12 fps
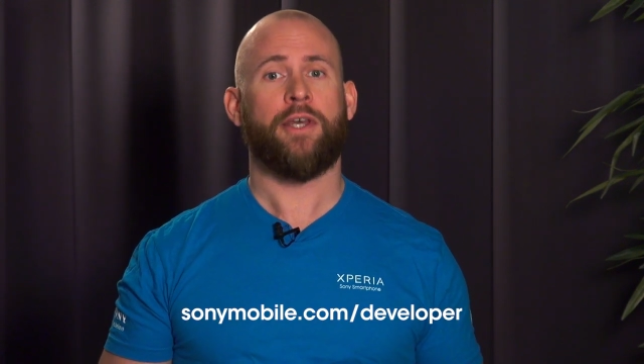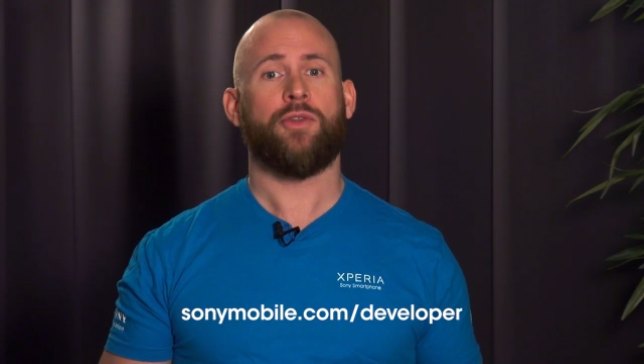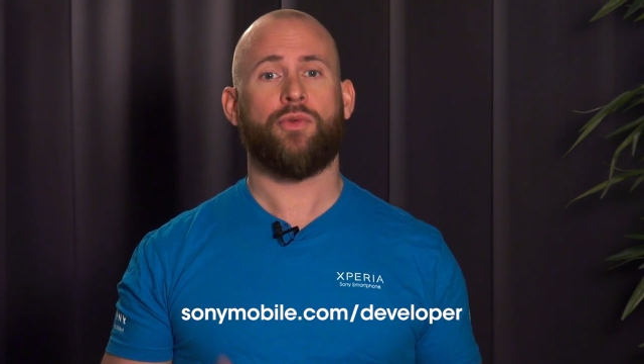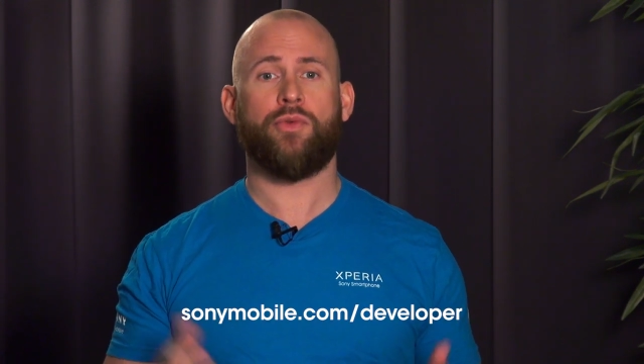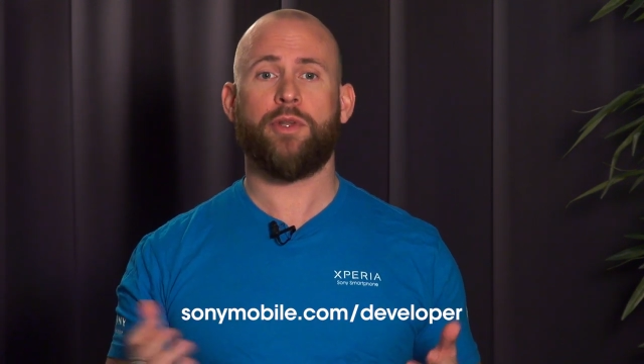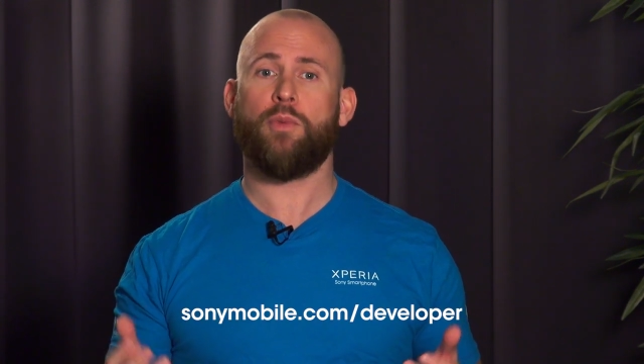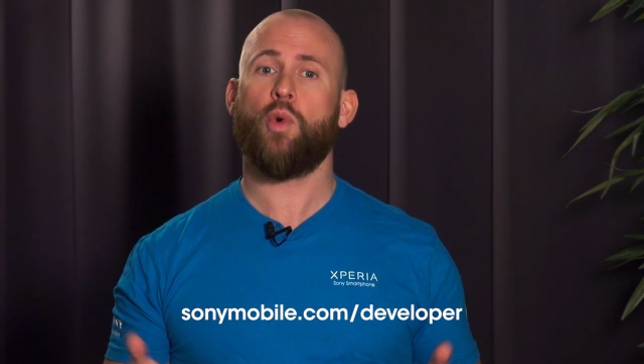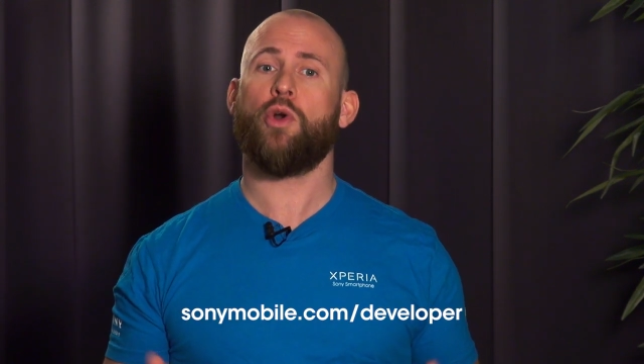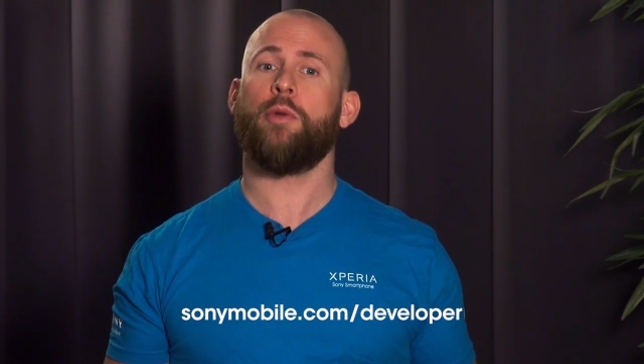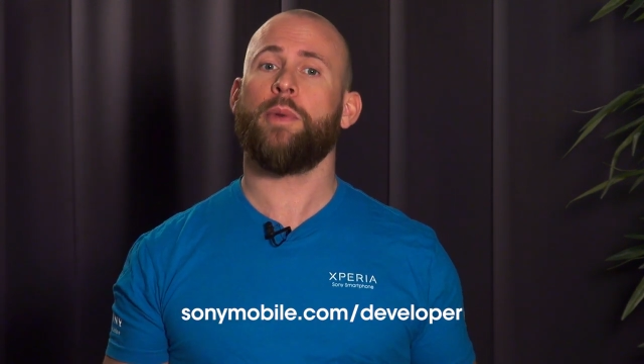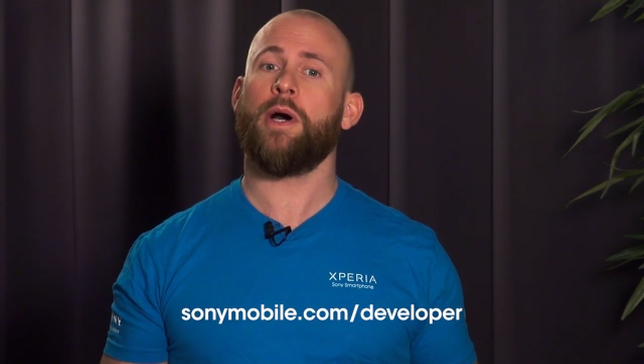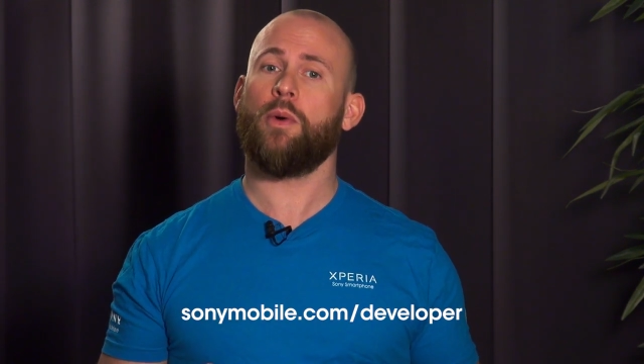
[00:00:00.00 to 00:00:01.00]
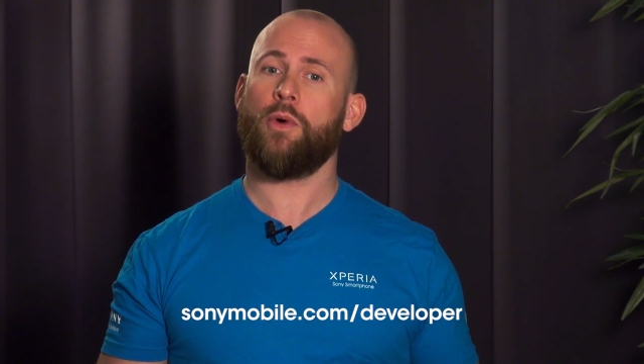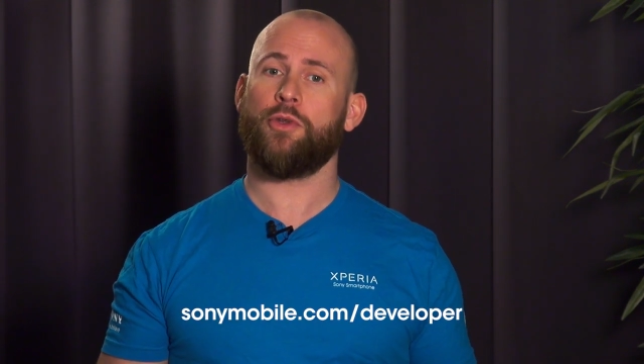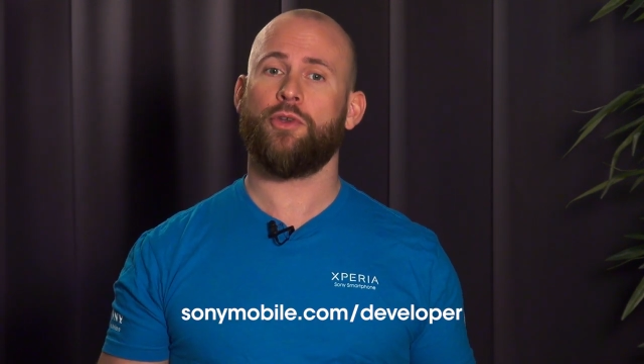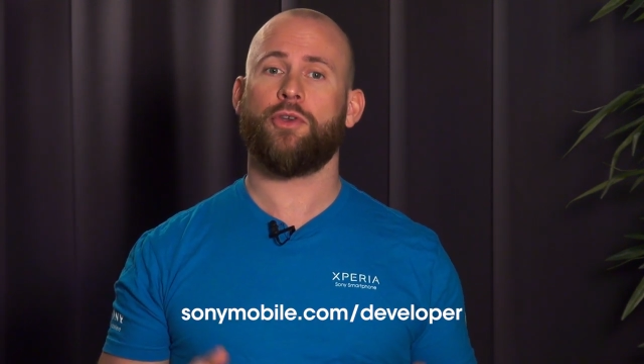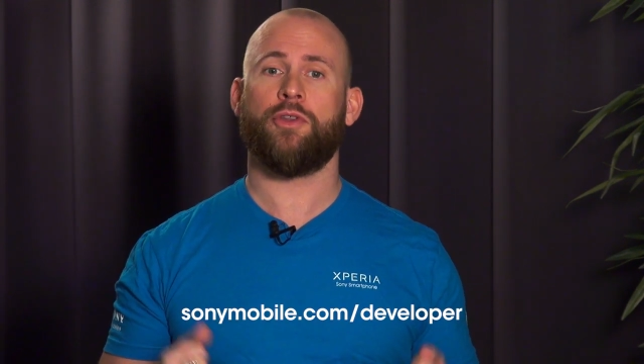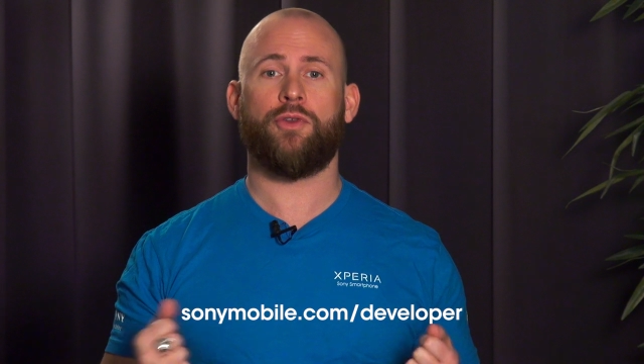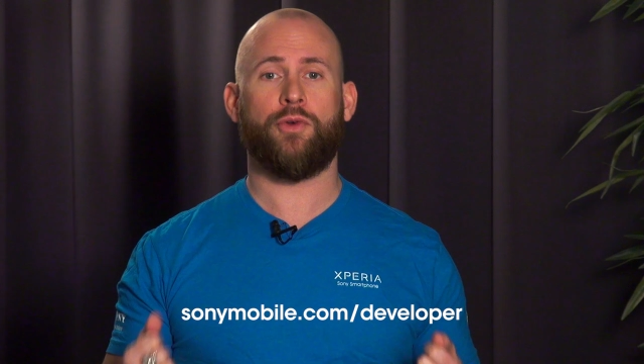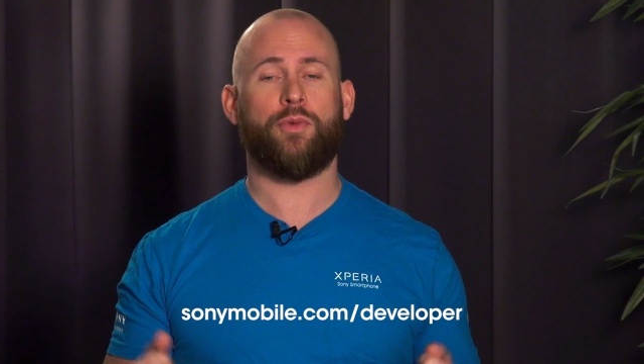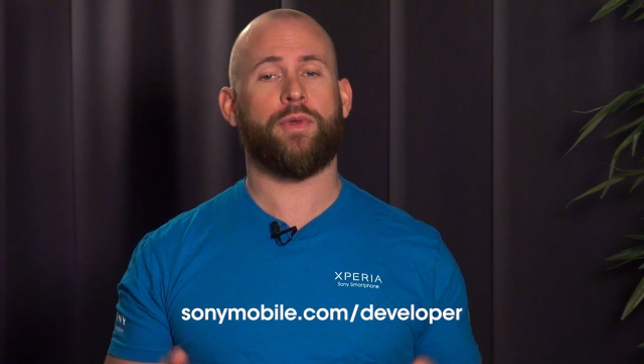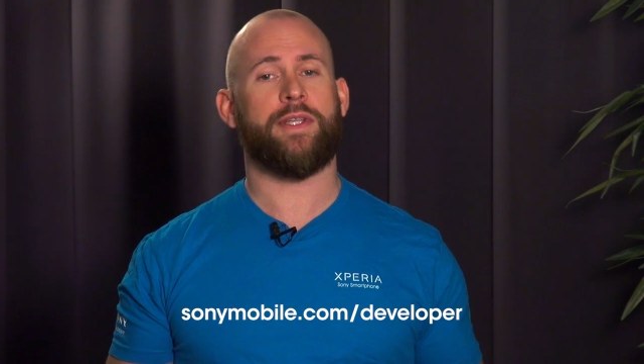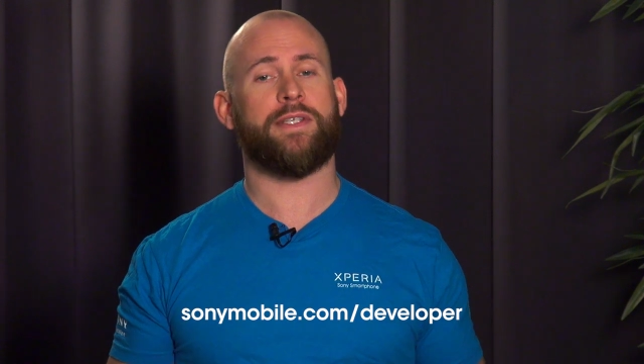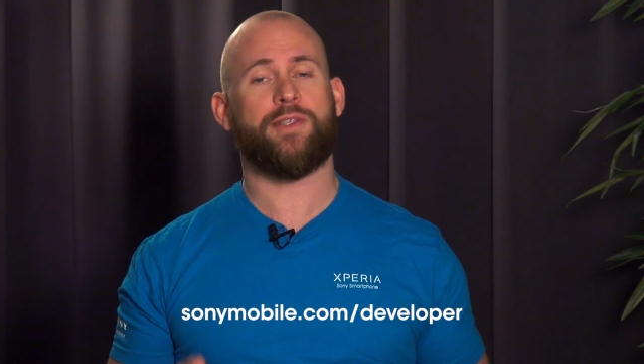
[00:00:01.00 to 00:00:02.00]
to read more about what you can do
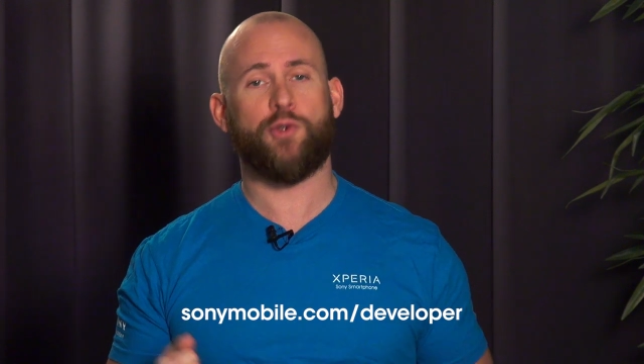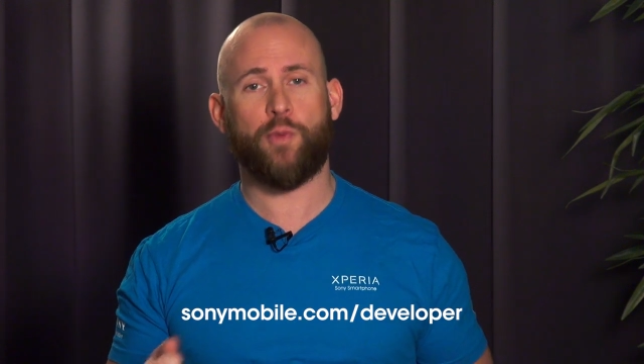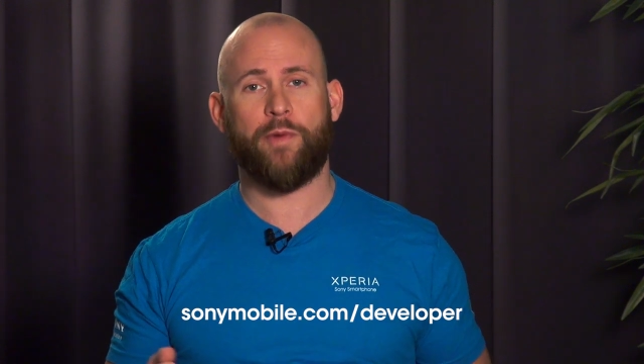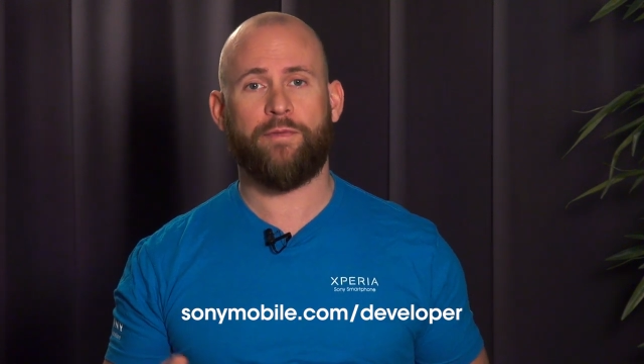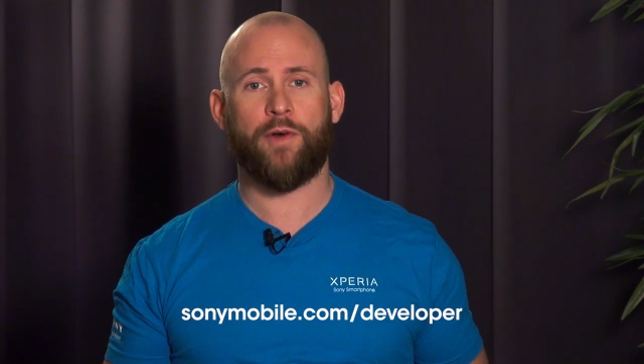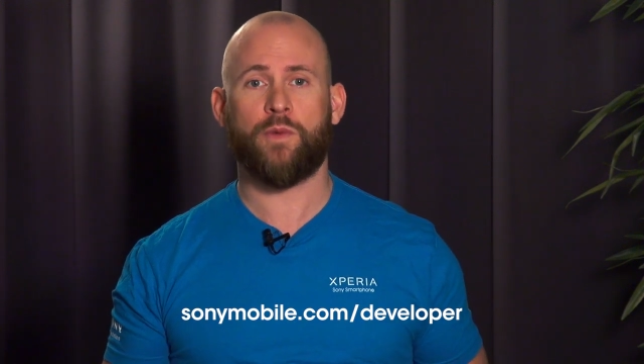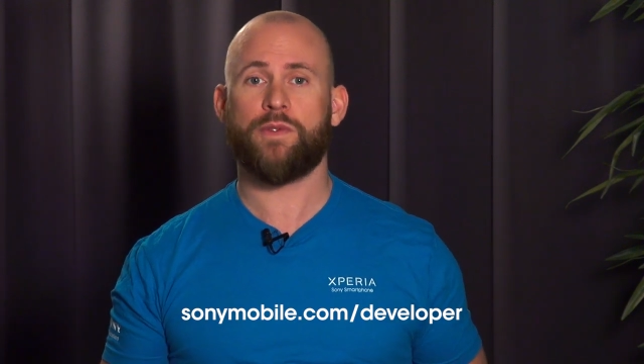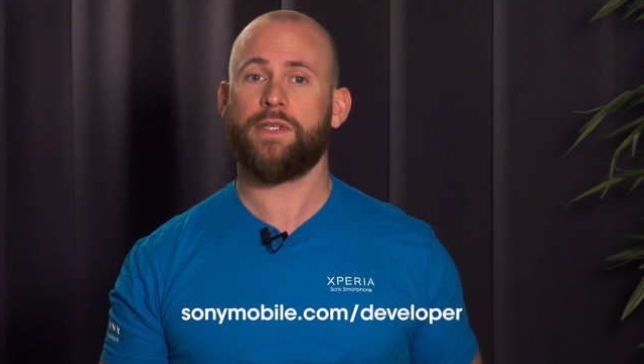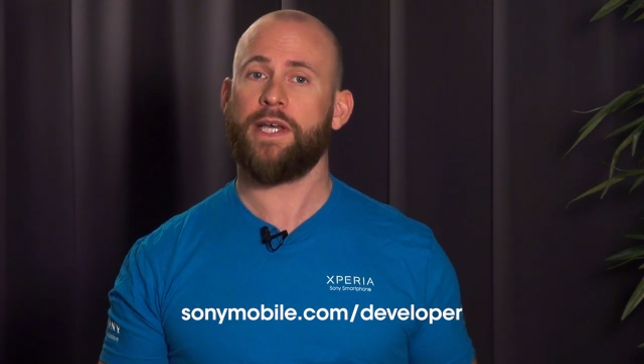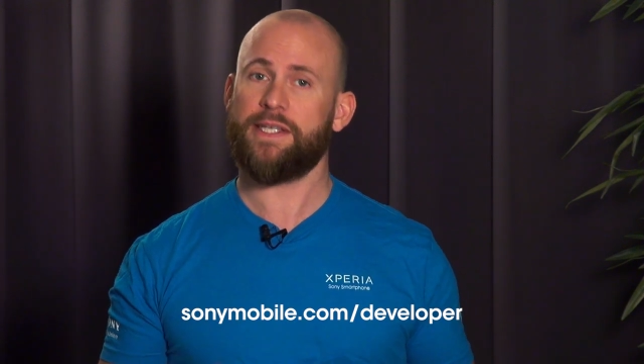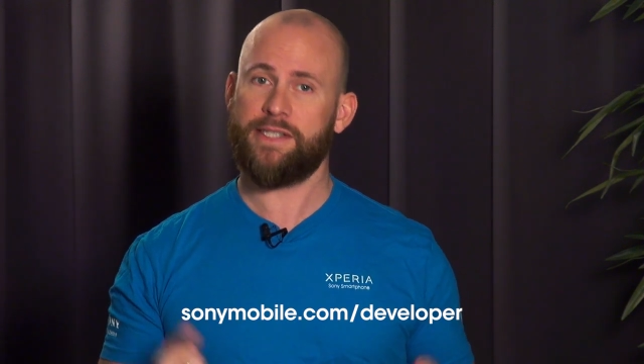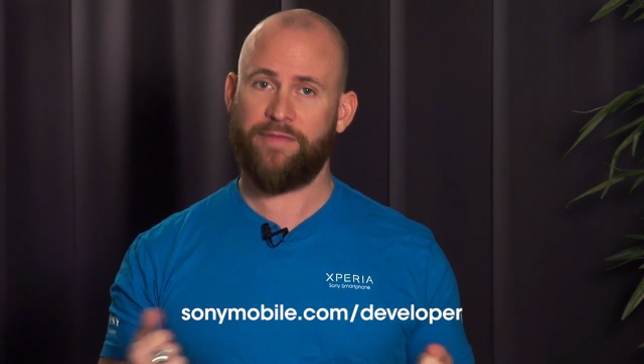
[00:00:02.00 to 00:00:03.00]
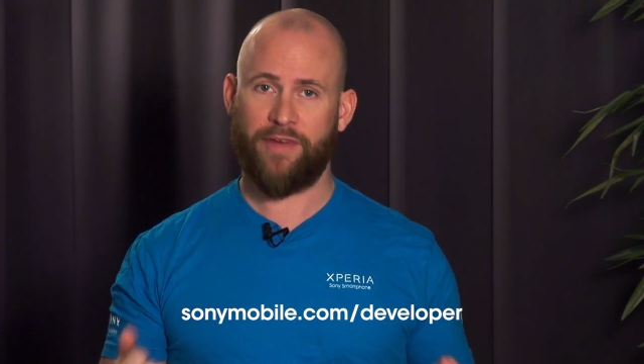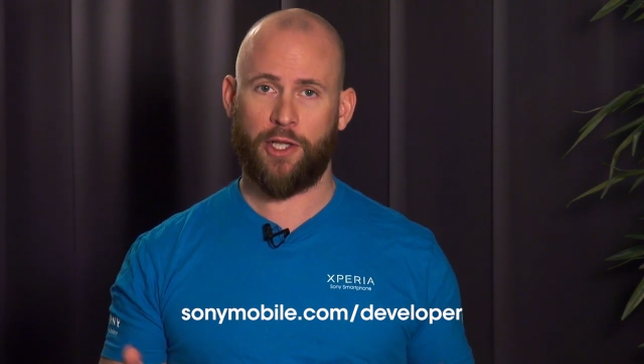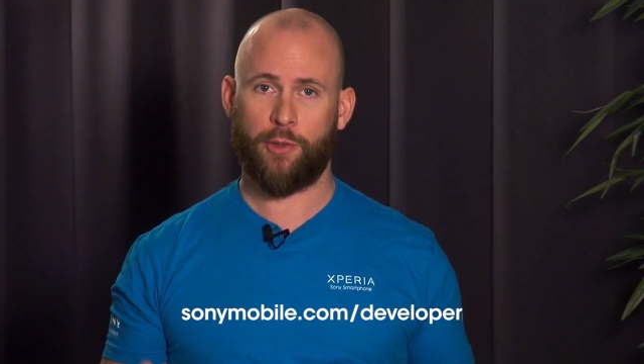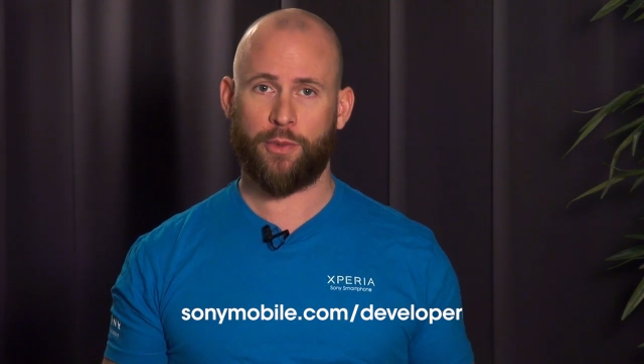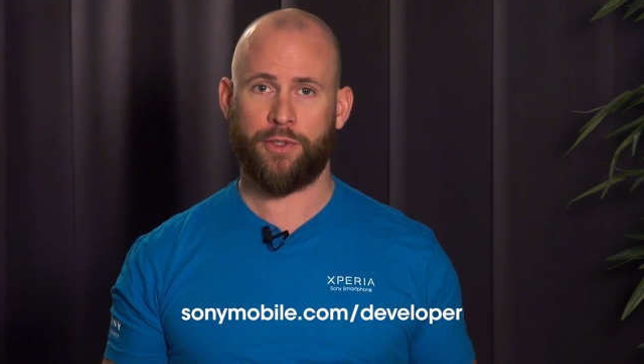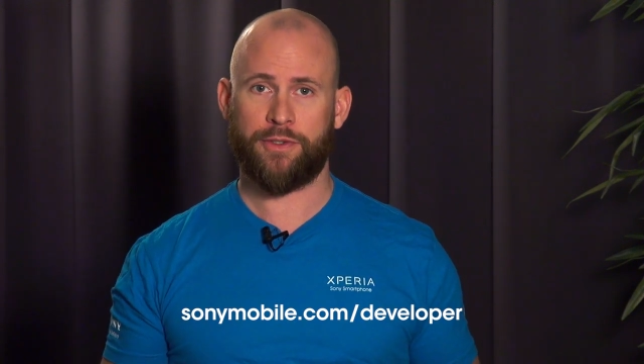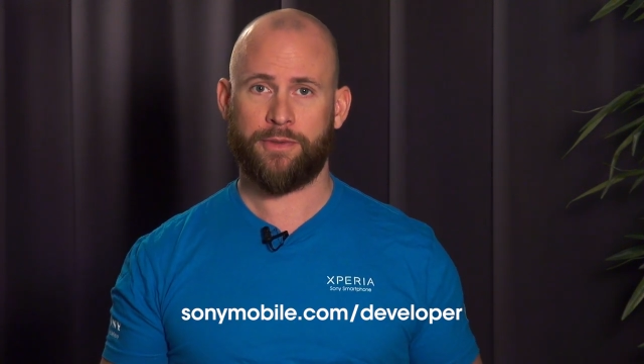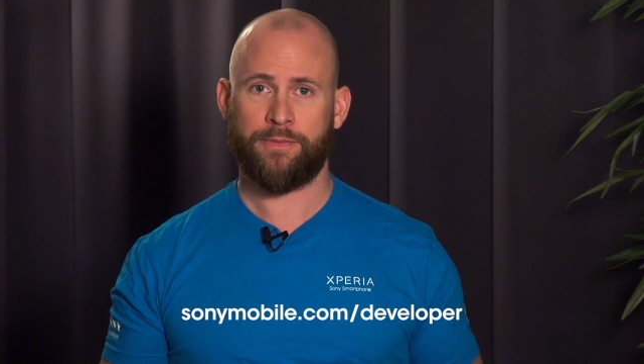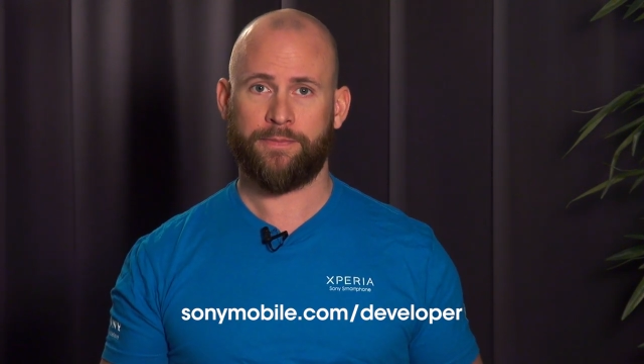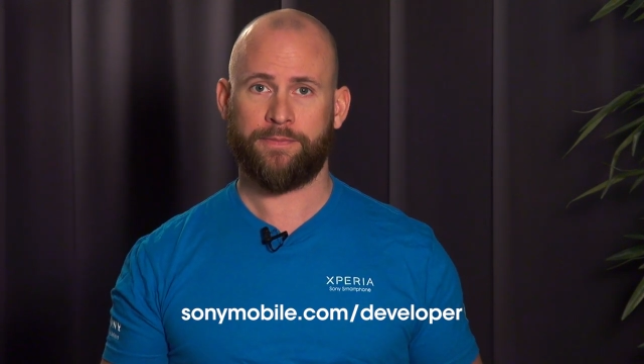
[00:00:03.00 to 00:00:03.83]
with these superphones as developers.